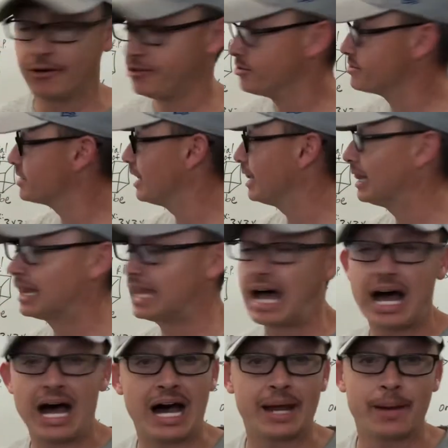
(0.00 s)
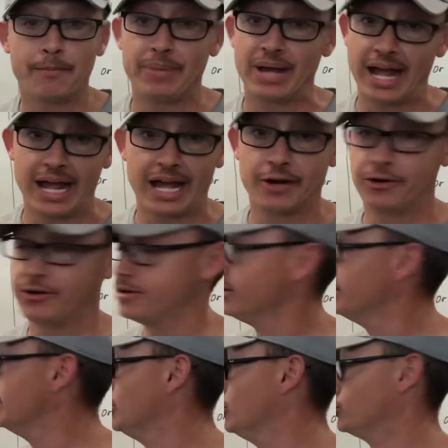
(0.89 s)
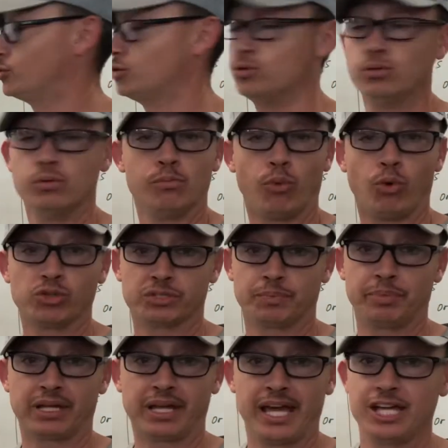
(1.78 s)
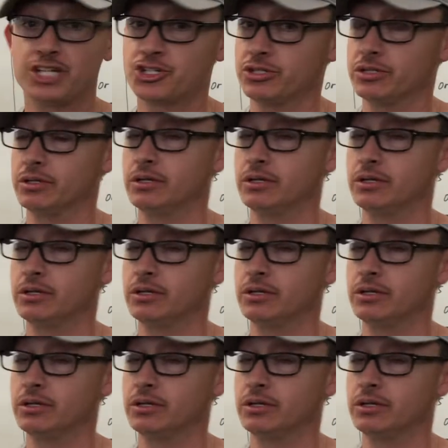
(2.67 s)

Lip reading: There's a lot of pattern to multiplication.